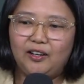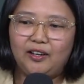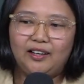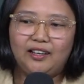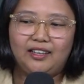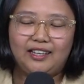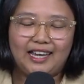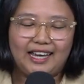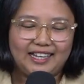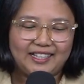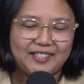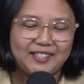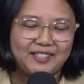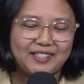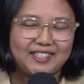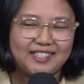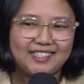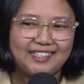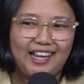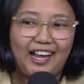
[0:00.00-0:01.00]

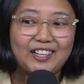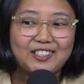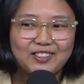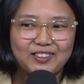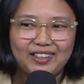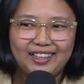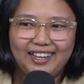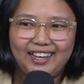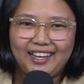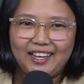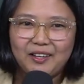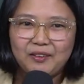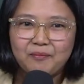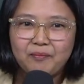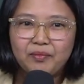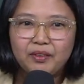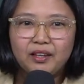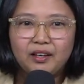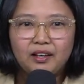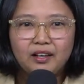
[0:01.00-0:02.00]
Yes, actually,
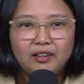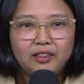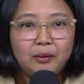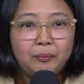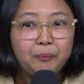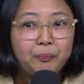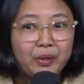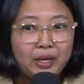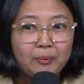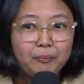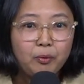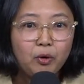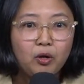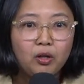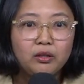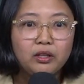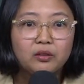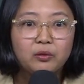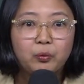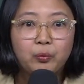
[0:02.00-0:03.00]
the
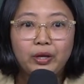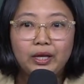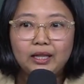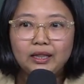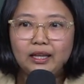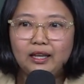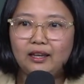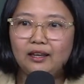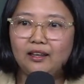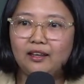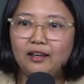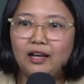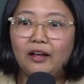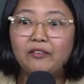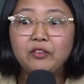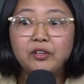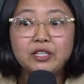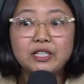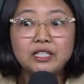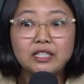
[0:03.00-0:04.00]
people that really
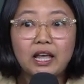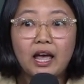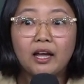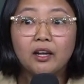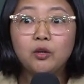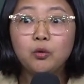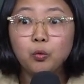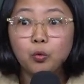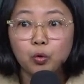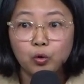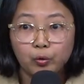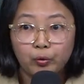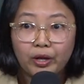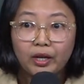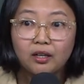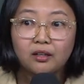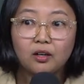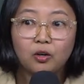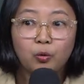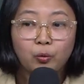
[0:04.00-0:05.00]
understand
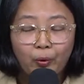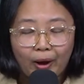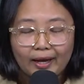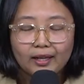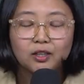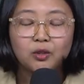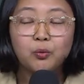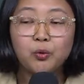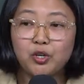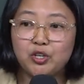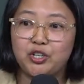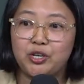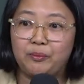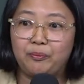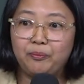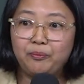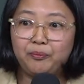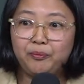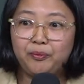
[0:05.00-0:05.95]
correct, correct worship